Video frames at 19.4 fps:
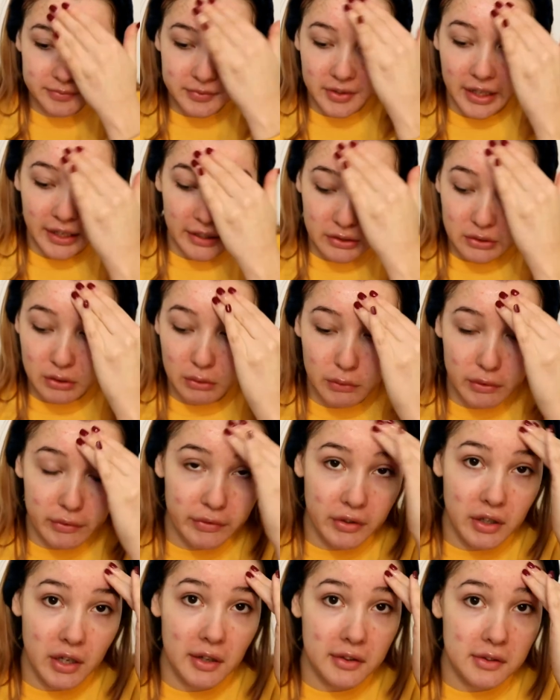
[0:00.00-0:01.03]
I totally
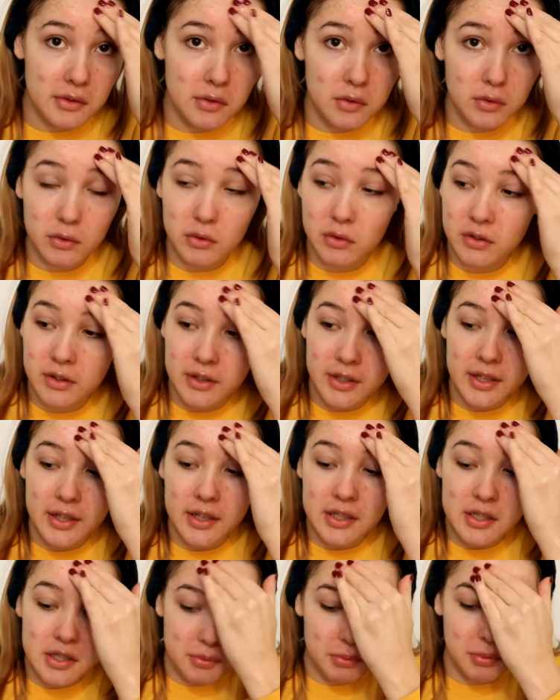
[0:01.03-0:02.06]
forgot to
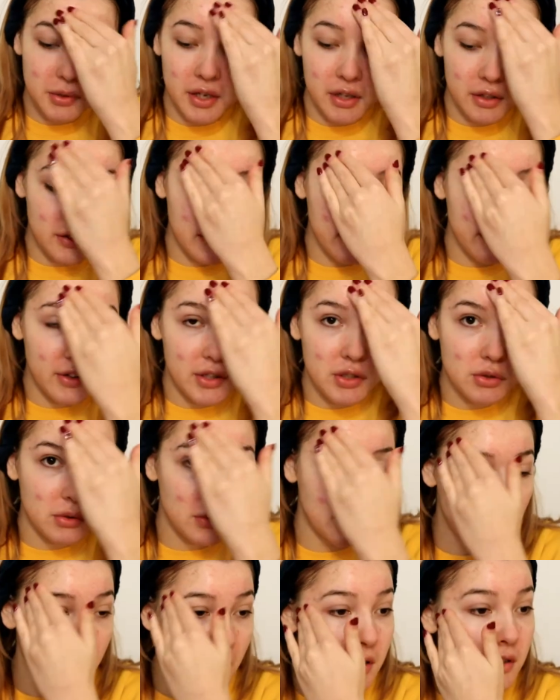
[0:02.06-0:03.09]
spray on the facial
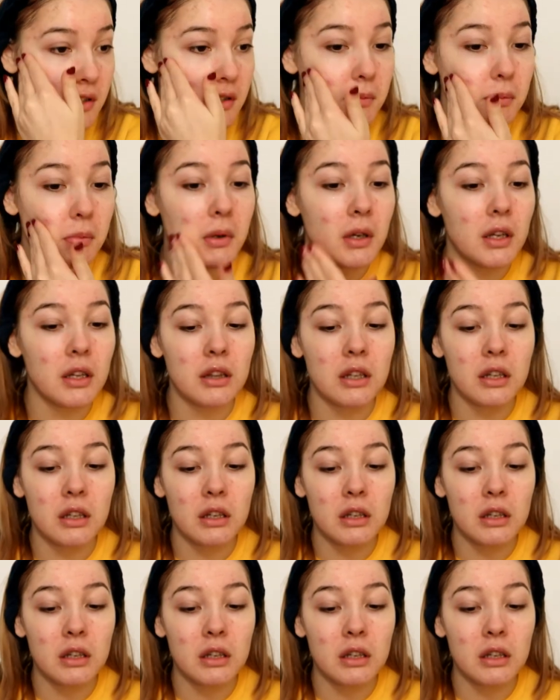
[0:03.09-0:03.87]
mist, but